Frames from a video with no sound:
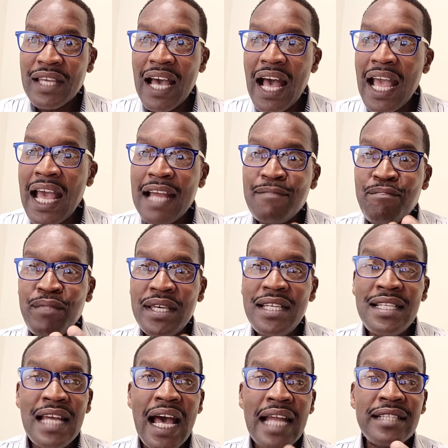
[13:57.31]
I had
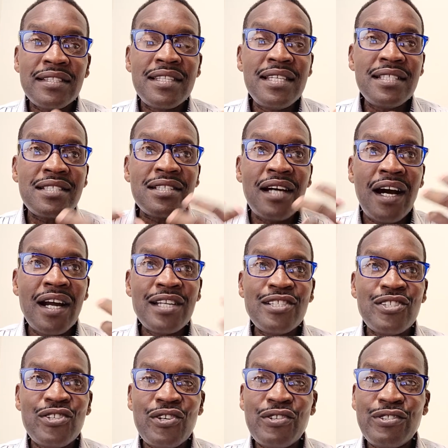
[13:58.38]
been at this art
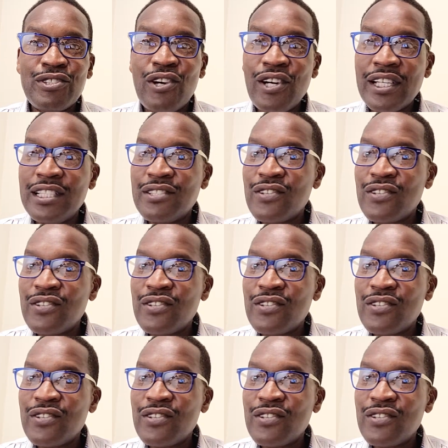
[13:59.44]
show talking